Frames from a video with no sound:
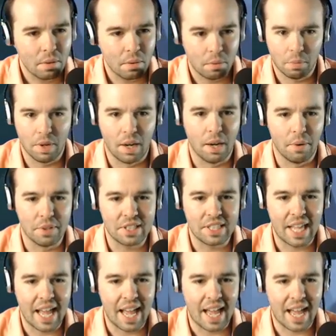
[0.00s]
What was
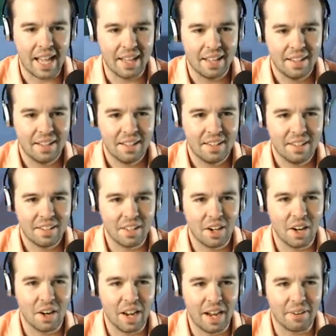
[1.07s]
that? Okay.
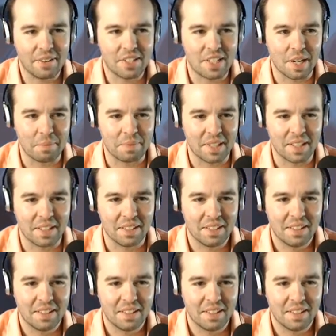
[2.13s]
No, that was something.